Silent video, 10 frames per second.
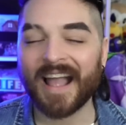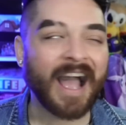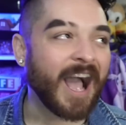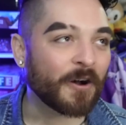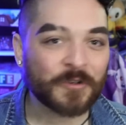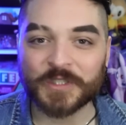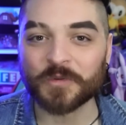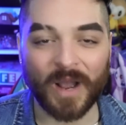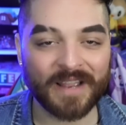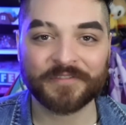
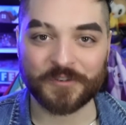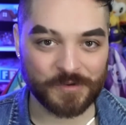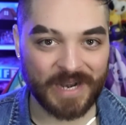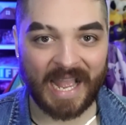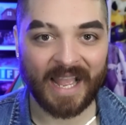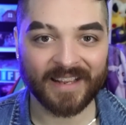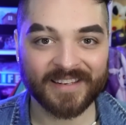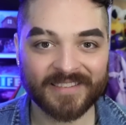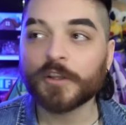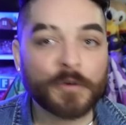housewife
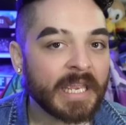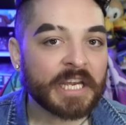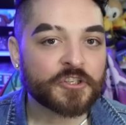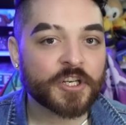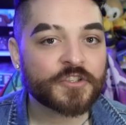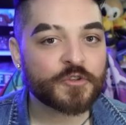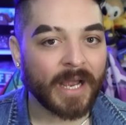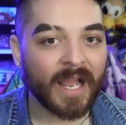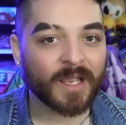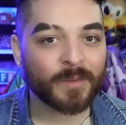drag, Lakeisha's
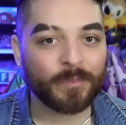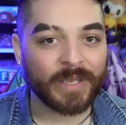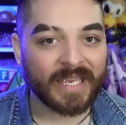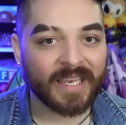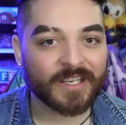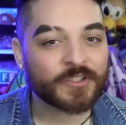drag being